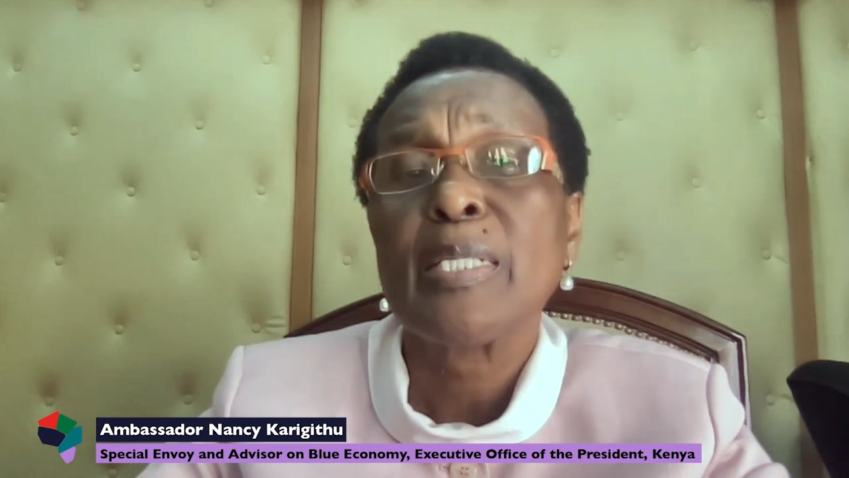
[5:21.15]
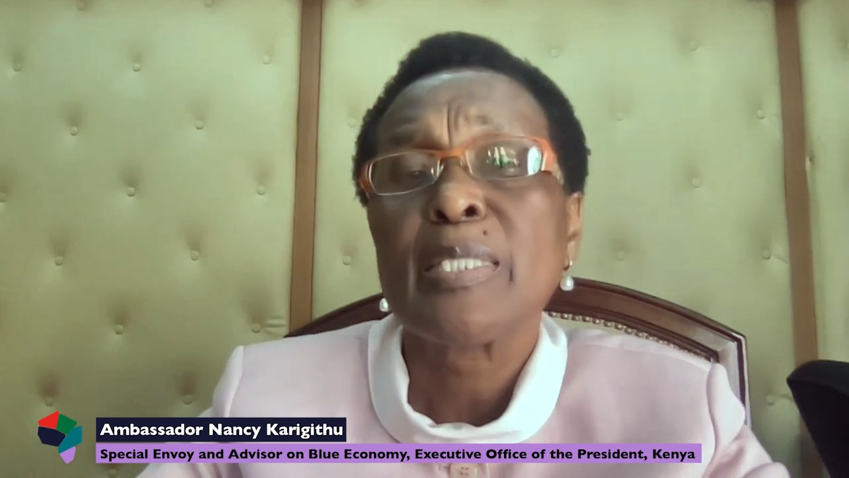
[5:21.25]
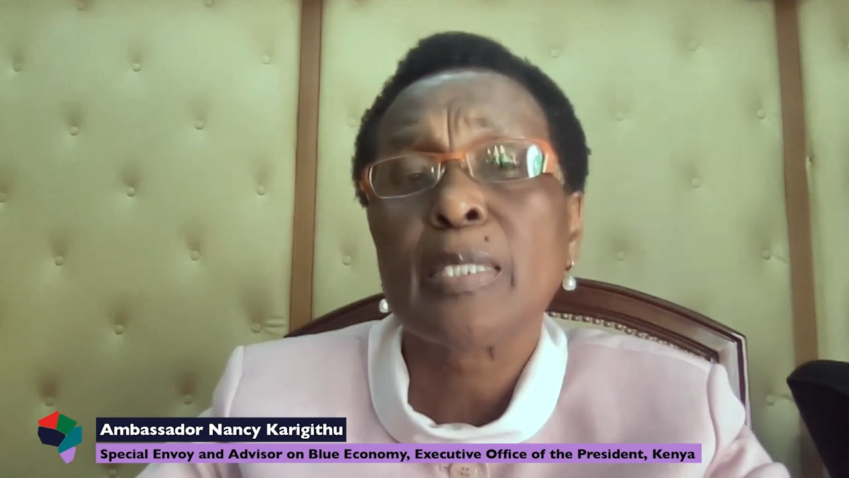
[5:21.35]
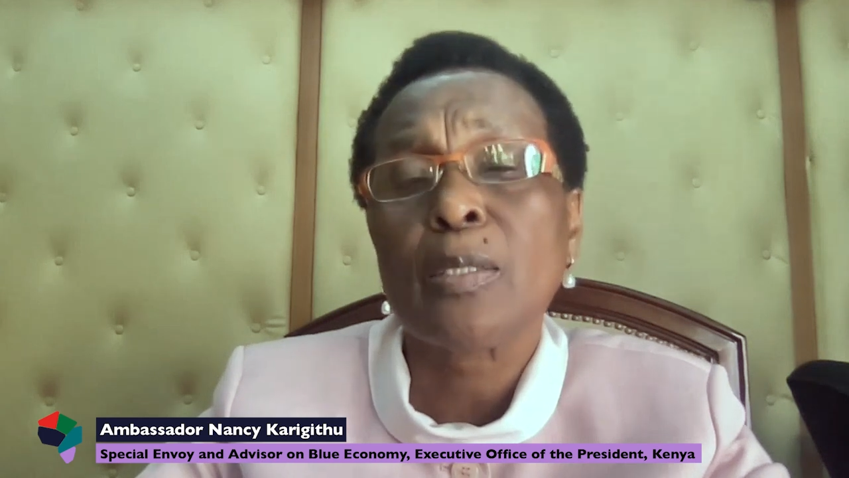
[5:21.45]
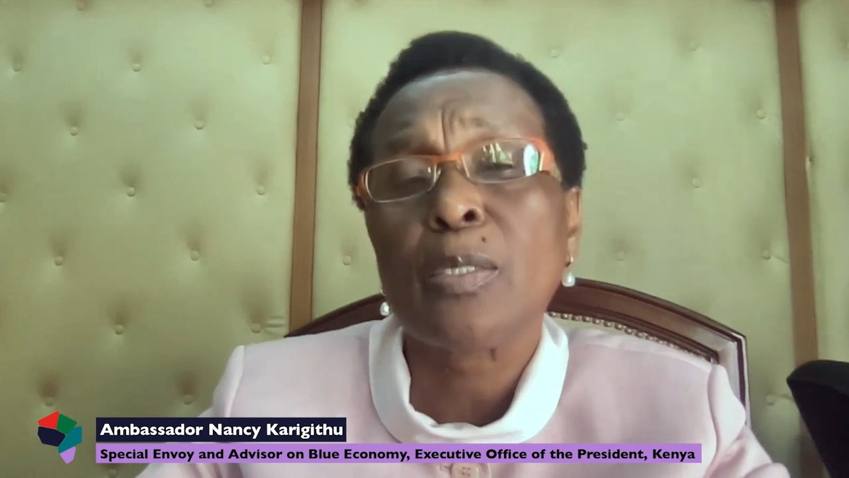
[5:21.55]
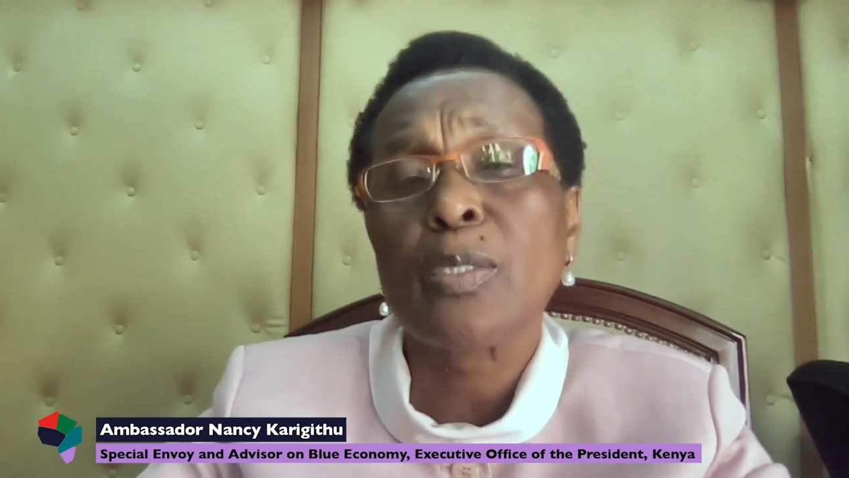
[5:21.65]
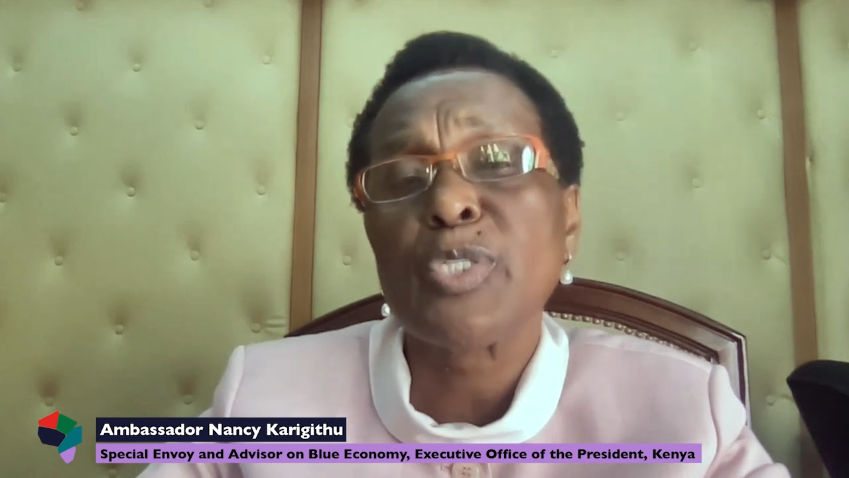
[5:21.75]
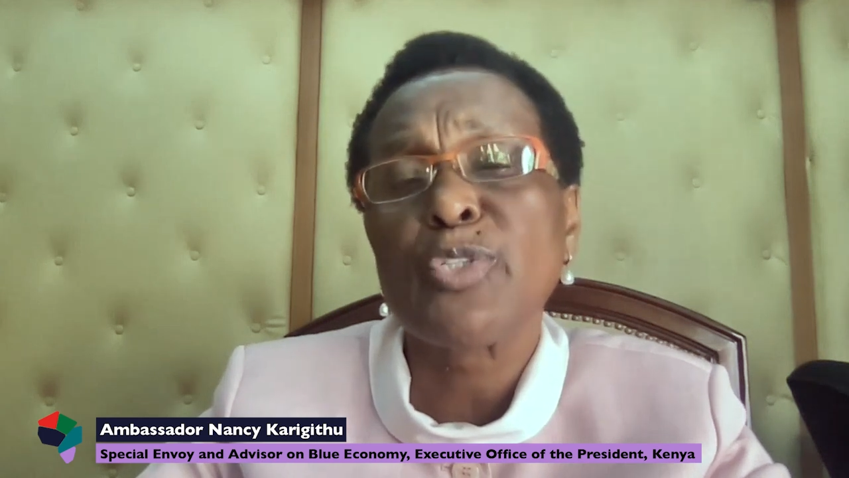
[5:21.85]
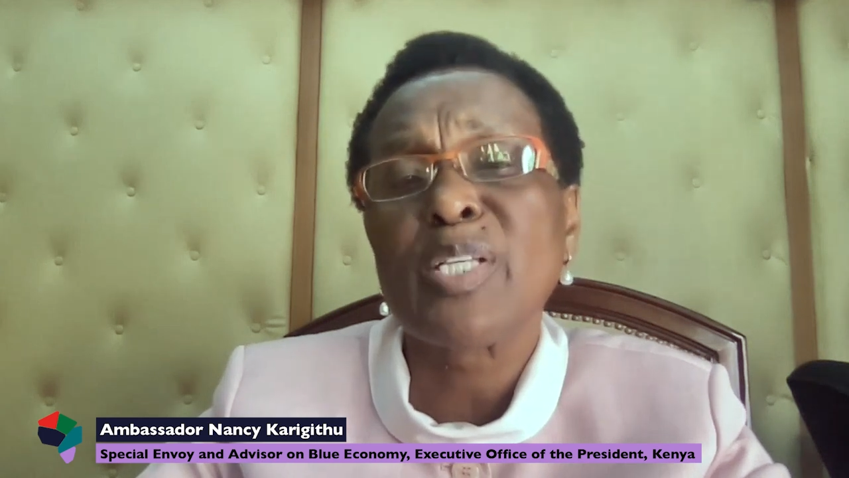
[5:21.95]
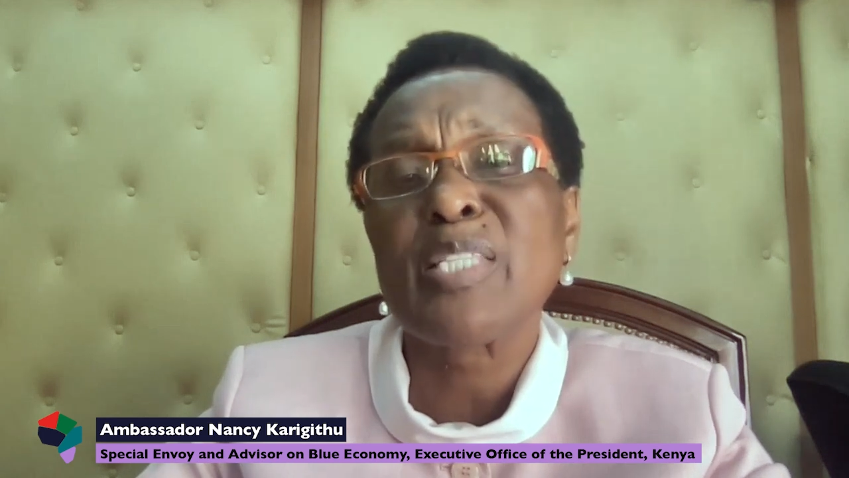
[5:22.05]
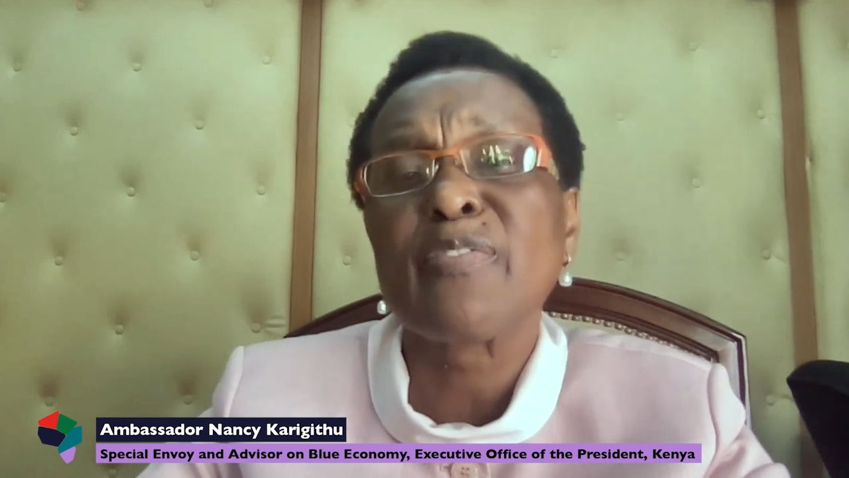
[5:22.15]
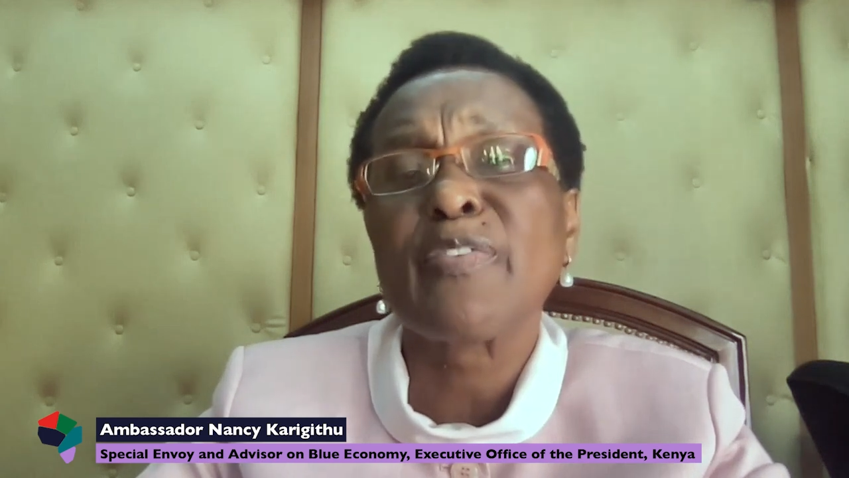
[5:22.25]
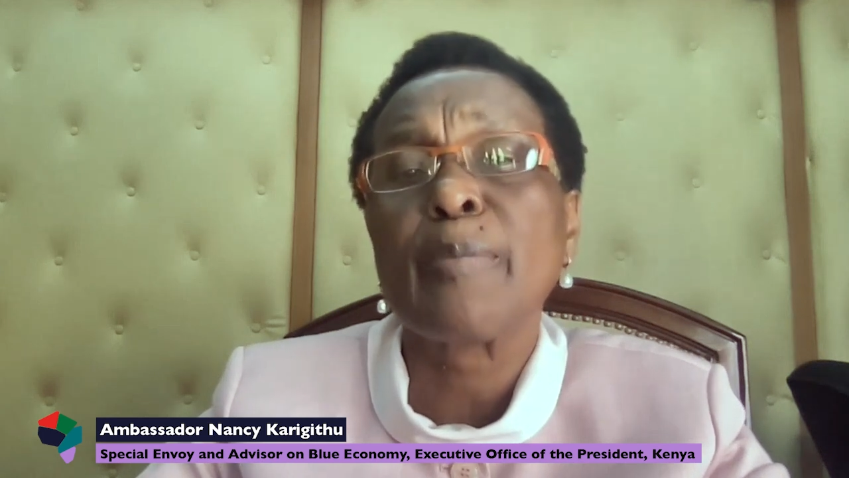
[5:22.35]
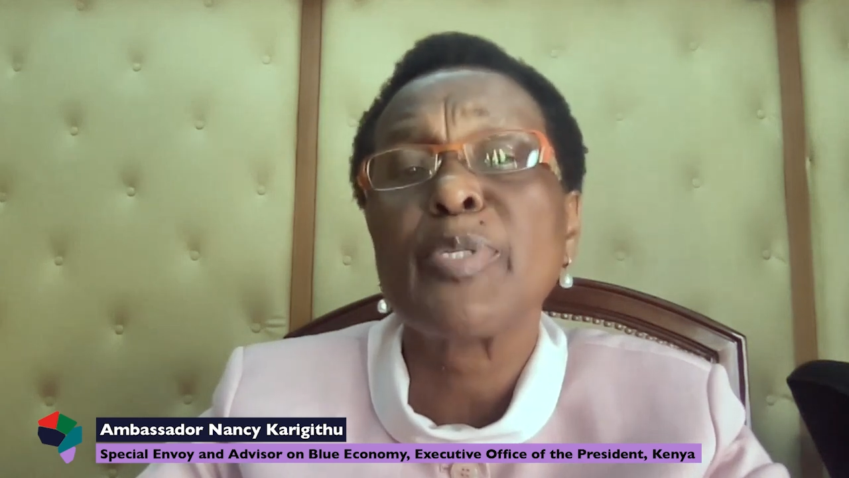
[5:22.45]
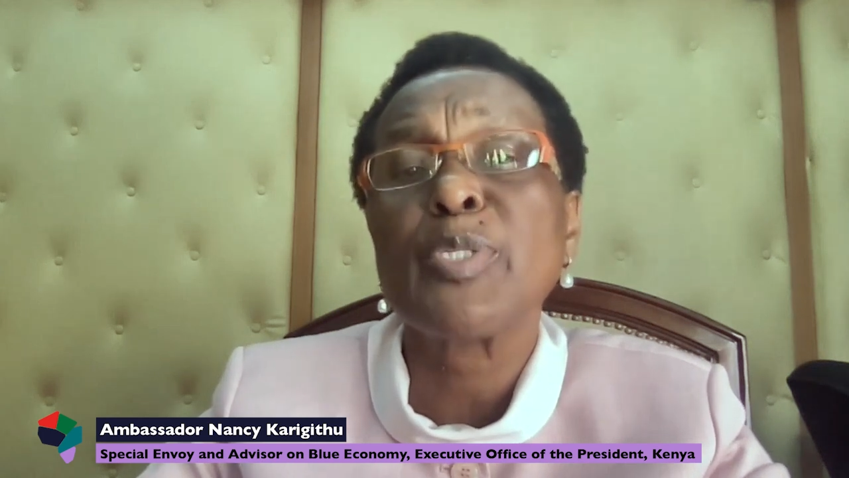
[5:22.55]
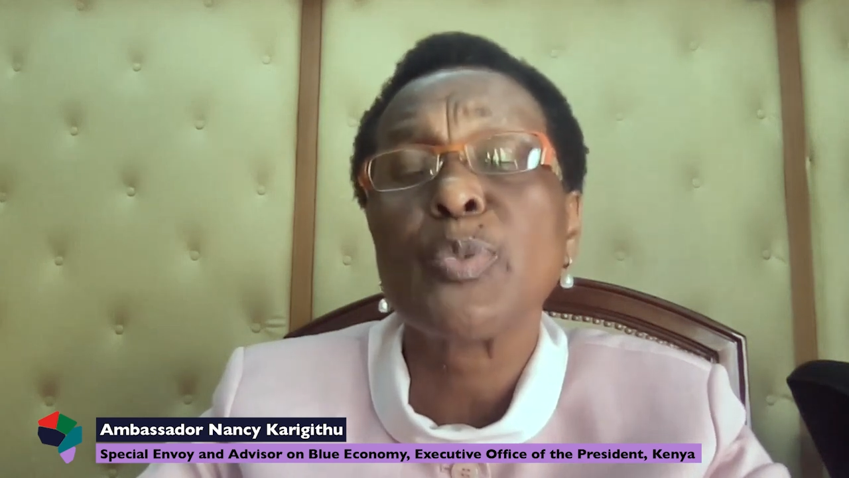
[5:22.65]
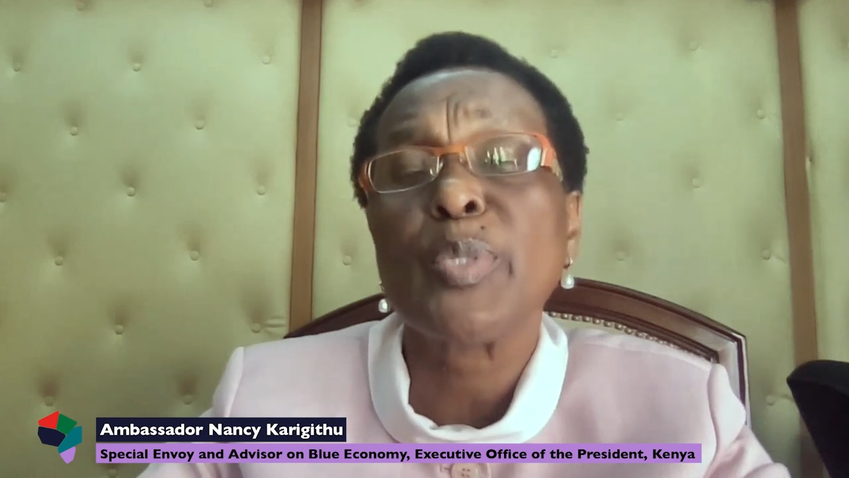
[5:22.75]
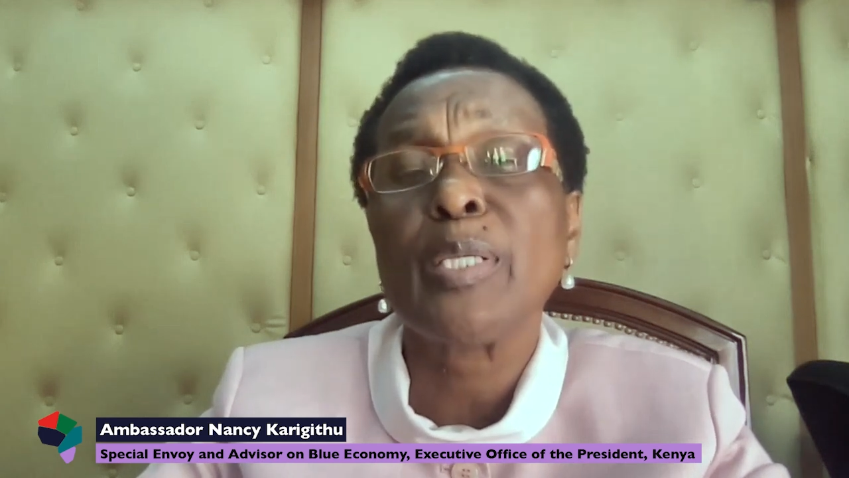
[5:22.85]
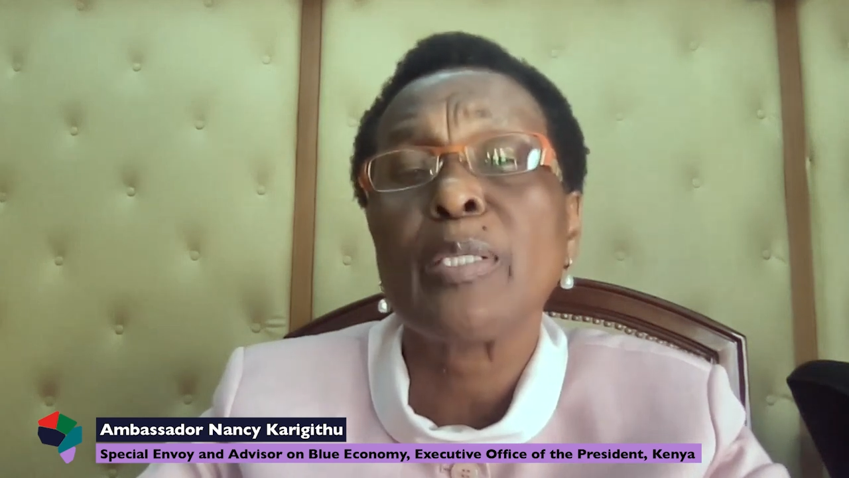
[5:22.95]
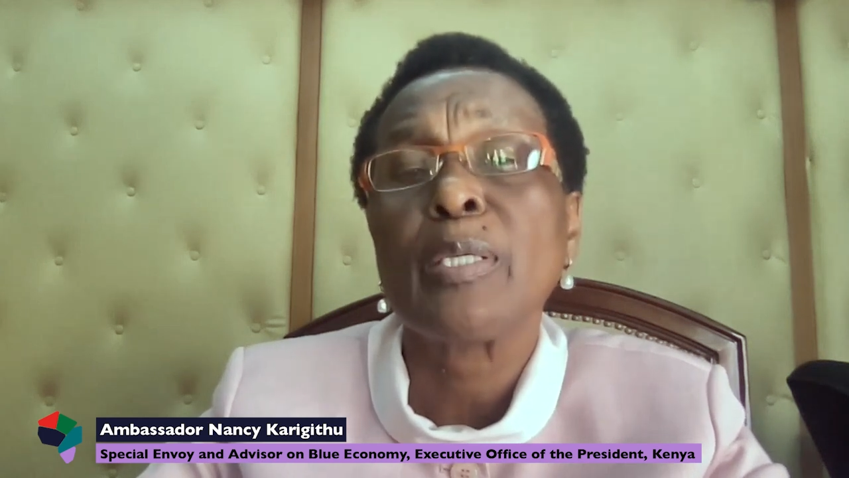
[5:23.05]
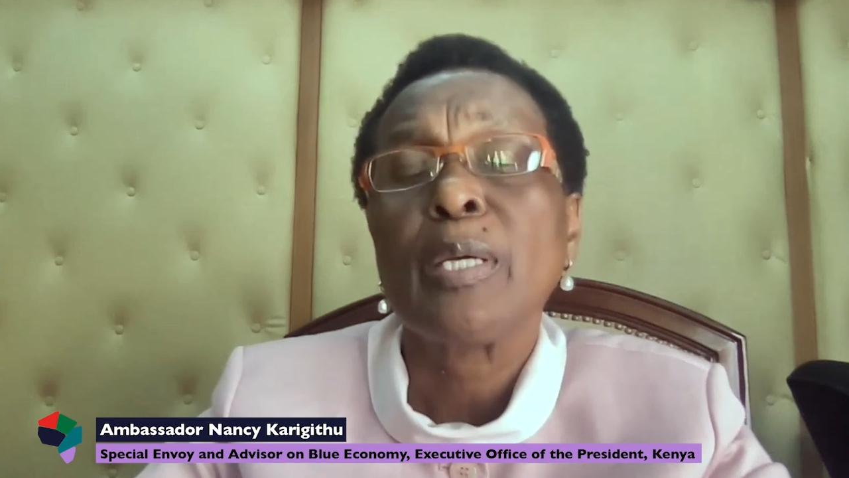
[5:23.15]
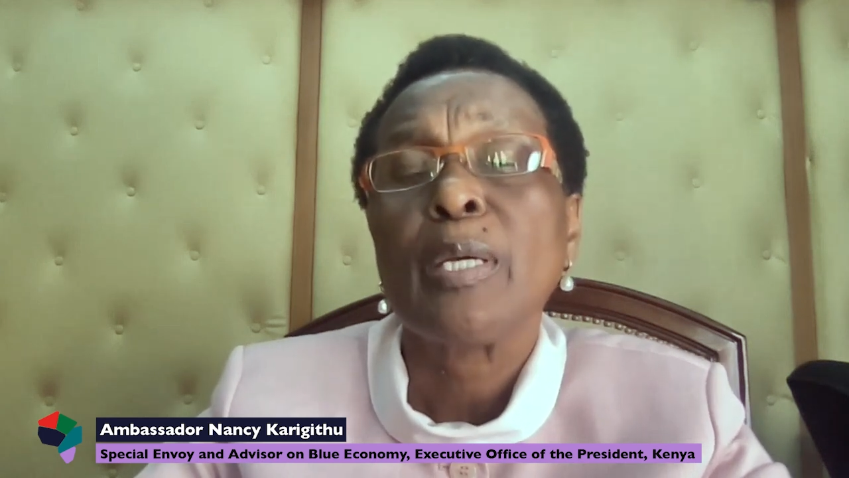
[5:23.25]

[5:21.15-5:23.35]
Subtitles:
technology transfer between